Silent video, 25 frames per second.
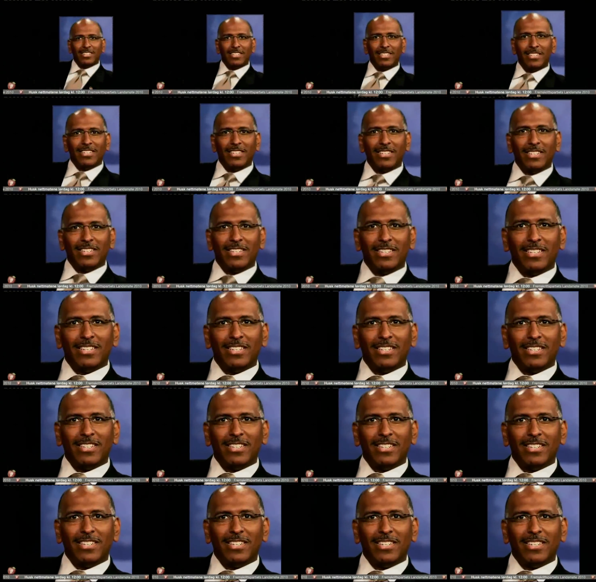
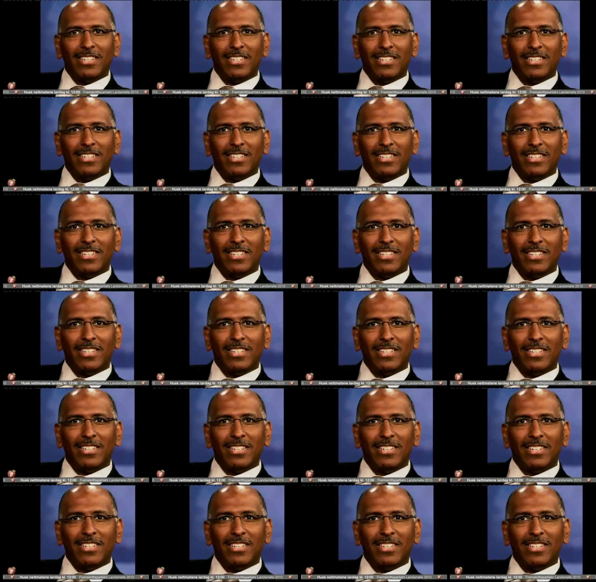
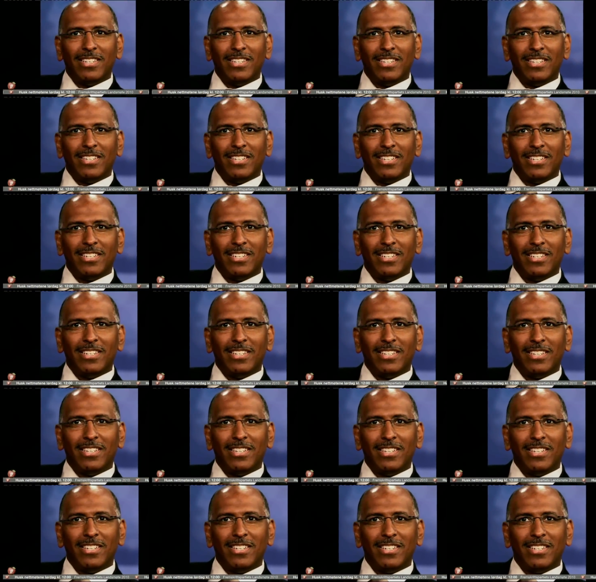
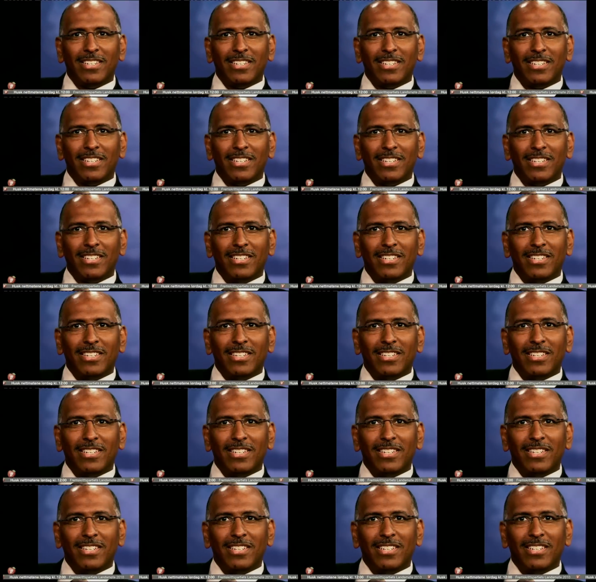
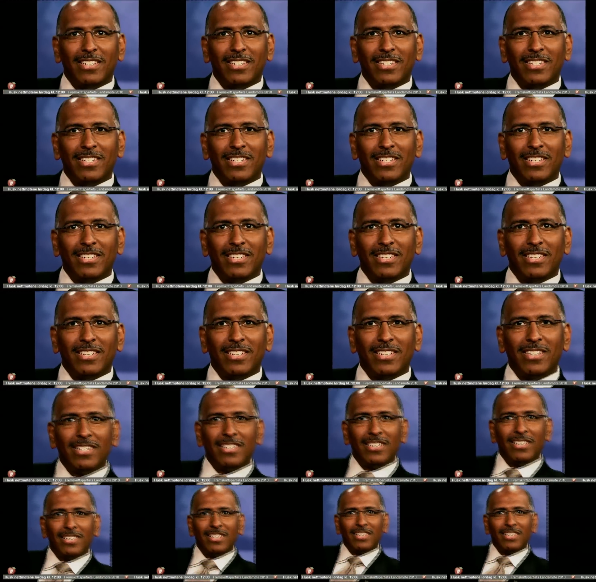Nobody speaks.